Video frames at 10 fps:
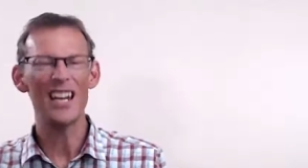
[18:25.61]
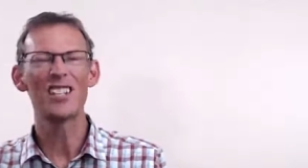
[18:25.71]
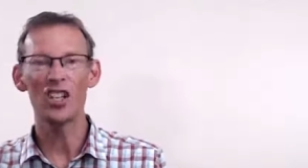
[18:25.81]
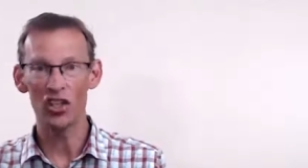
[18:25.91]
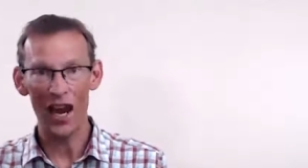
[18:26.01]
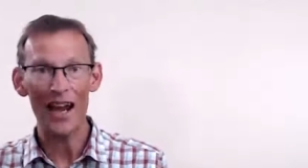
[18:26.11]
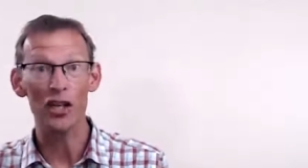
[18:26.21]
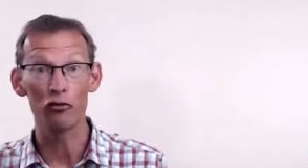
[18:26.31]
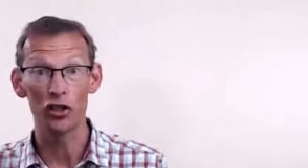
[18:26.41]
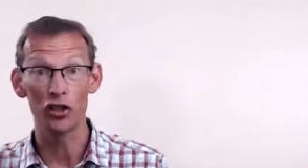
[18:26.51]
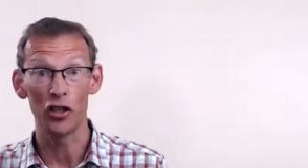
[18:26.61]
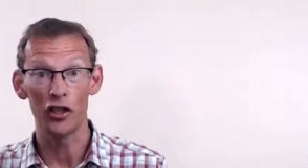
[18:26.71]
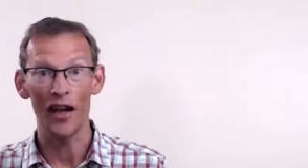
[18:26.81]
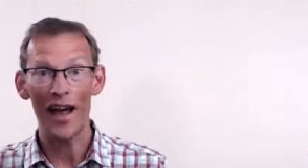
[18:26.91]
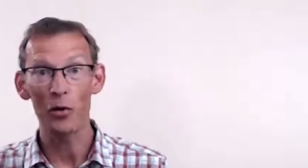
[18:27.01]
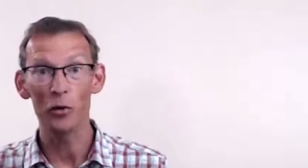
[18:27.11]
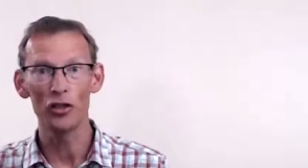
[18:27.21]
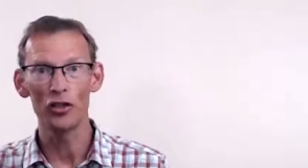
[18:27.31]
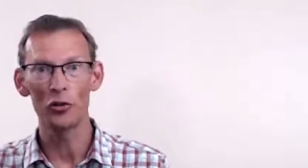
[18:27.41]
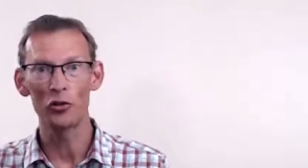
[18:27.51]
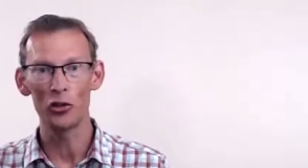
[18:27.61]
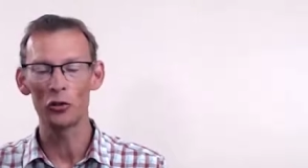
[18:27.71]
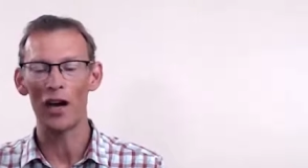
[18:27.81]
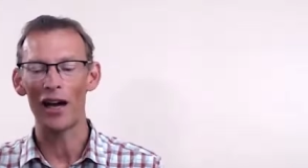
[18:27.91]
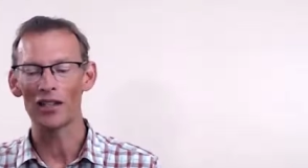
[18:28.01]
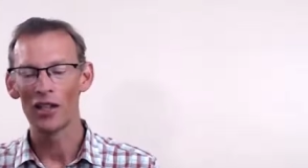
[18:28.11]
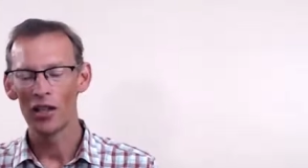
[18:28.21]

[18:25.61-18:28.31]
It's a tax return. How can you do that?